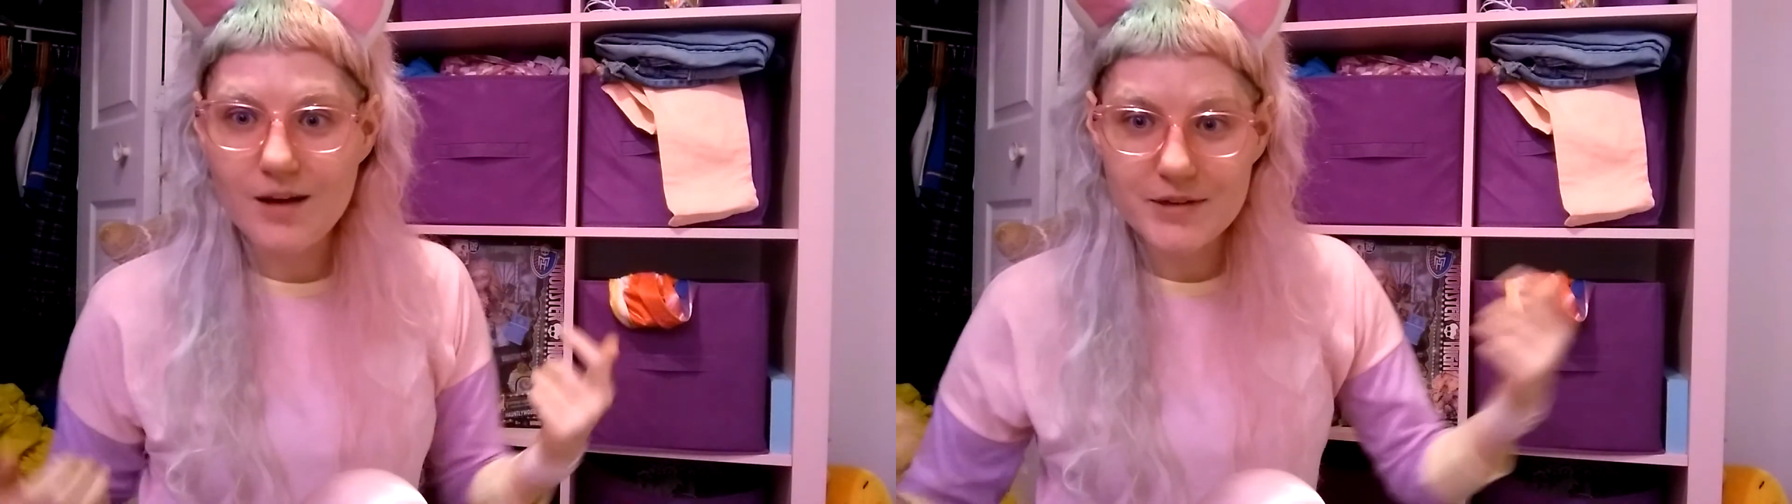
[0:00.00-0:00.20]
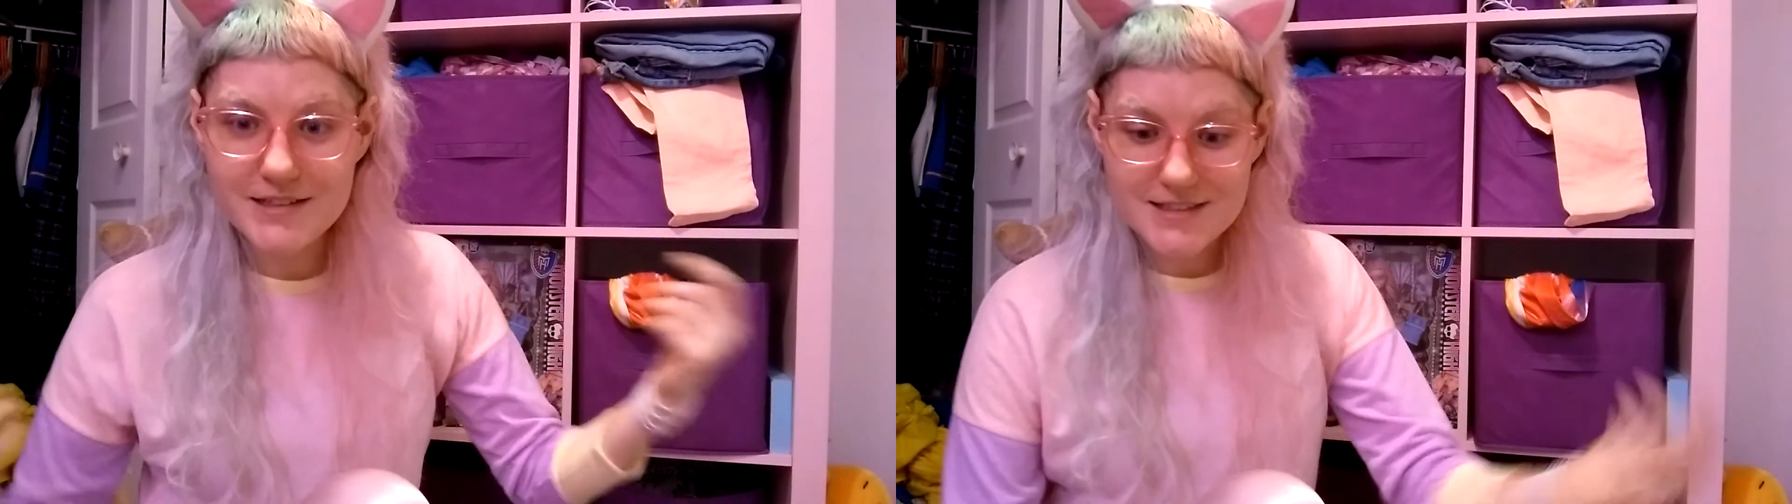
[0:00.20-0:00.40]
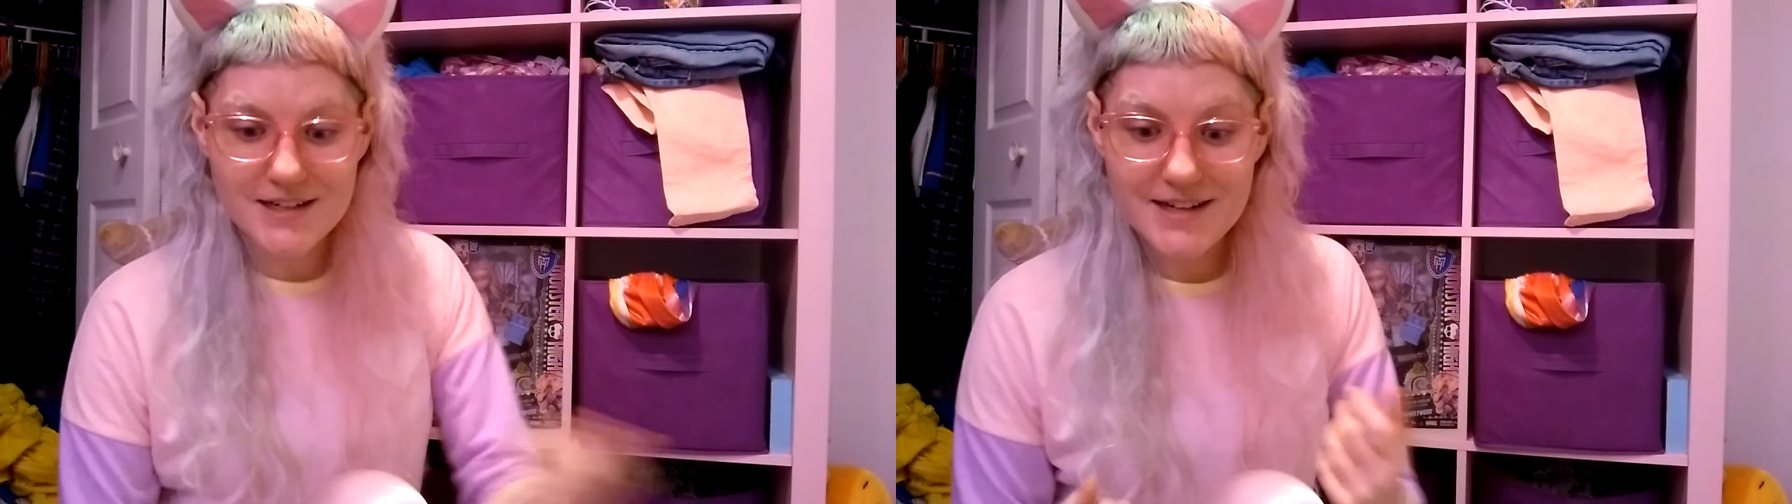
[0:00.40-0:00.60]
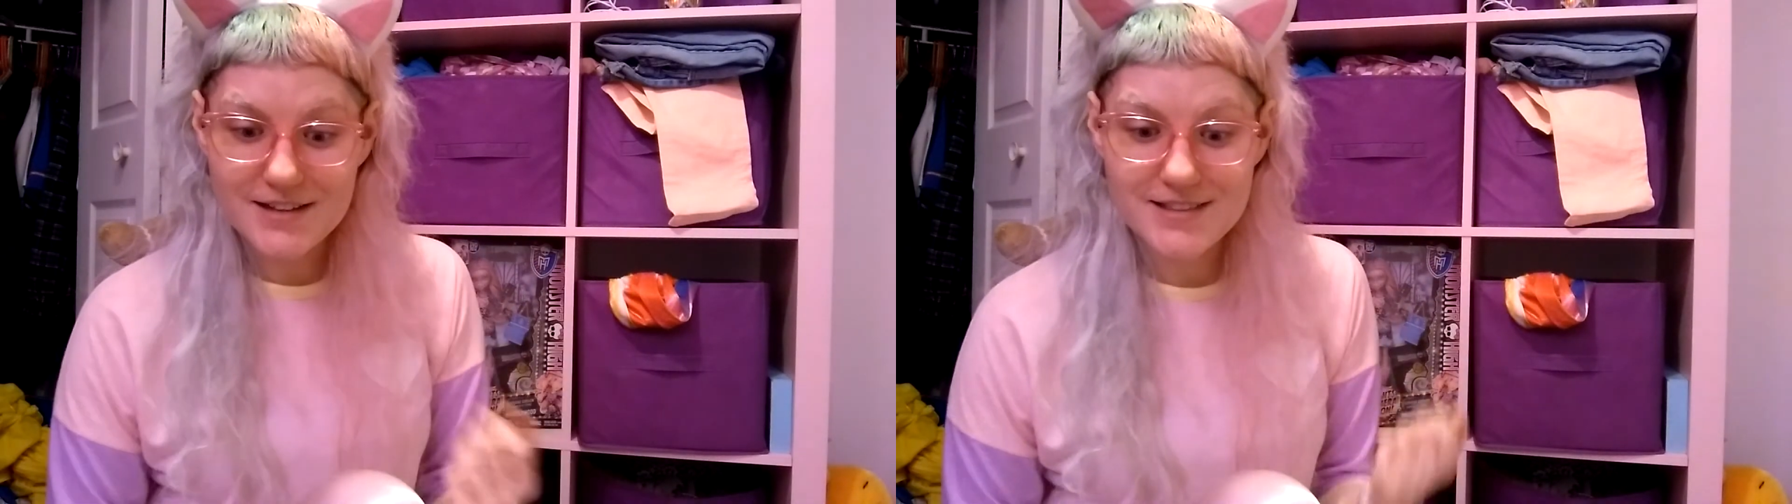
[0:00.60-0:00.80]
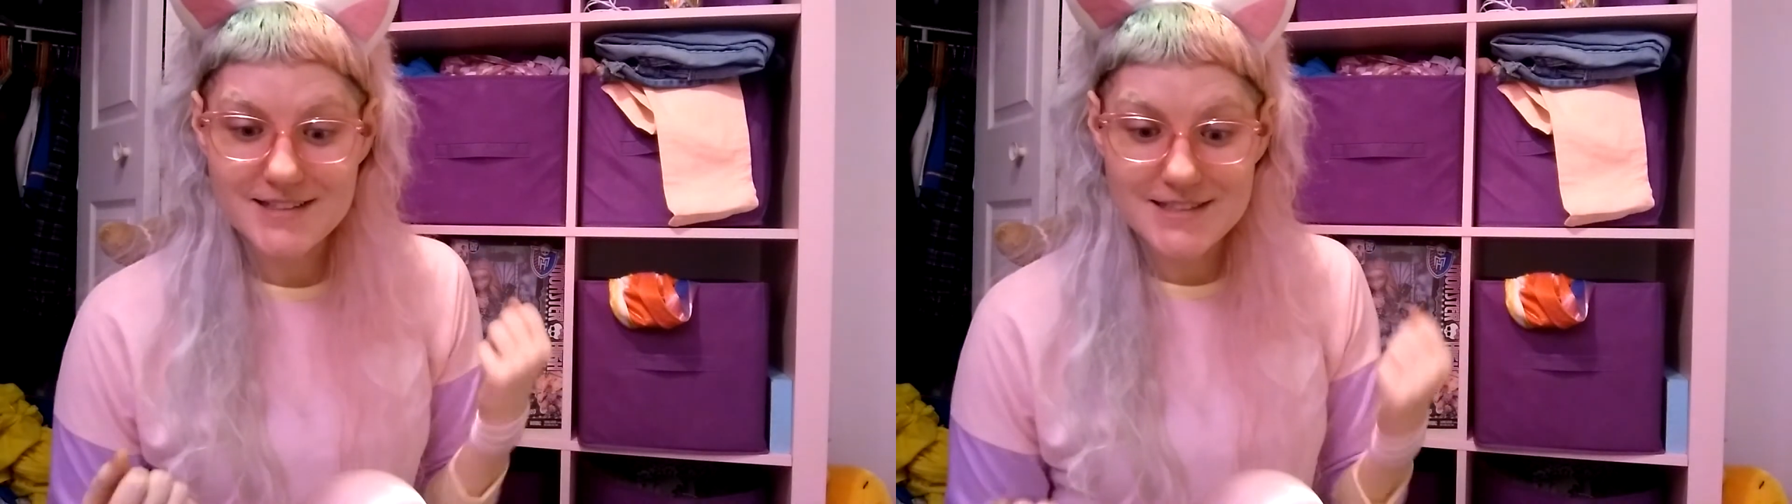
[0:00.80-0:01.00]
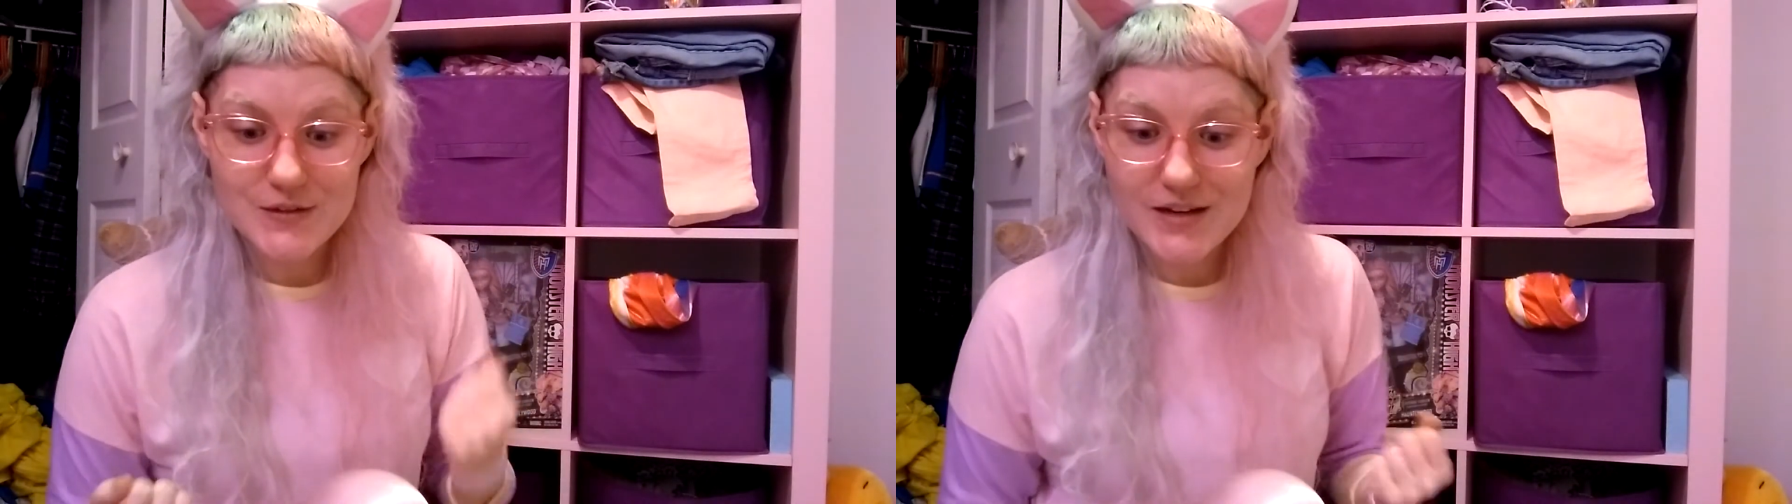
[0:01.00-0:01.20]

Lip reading: I'm gonna start out this new